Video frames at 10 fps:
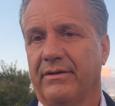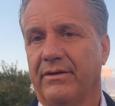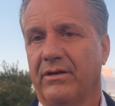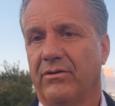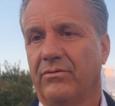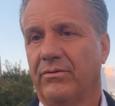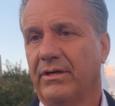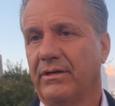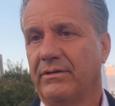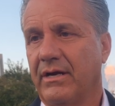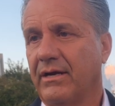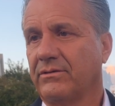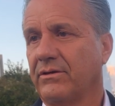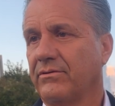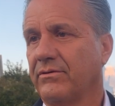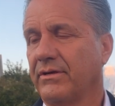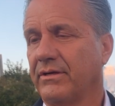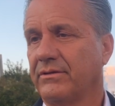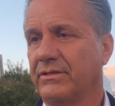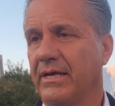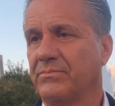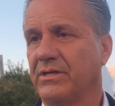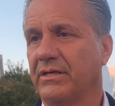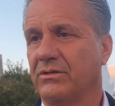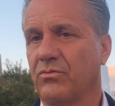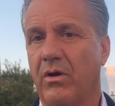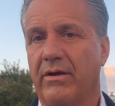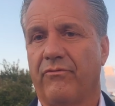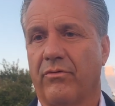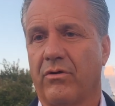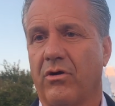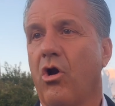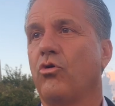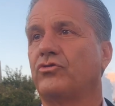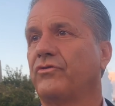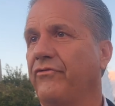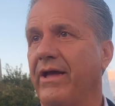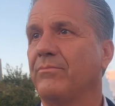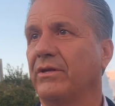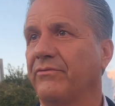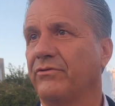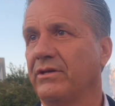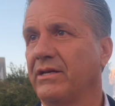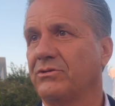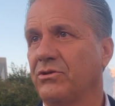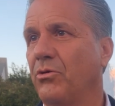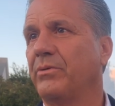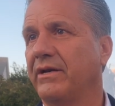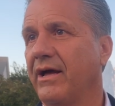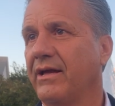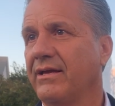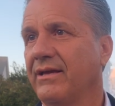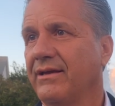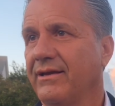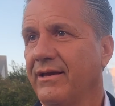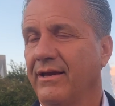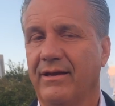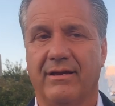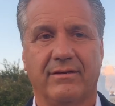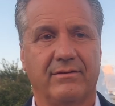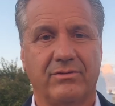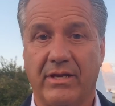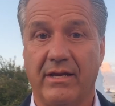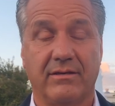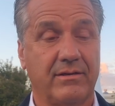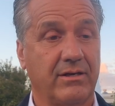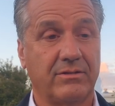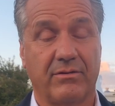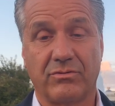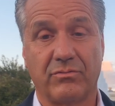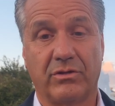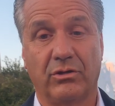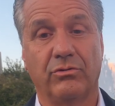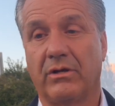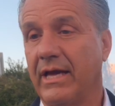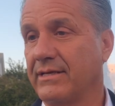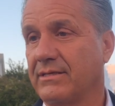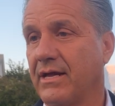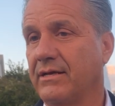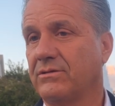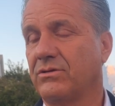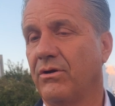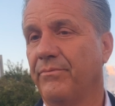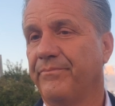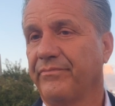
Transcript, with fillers: you know, uh, Doctor Sampson and his wife were our host family for Dennis Tobin and stayed in touch. I was with Luke last night. So,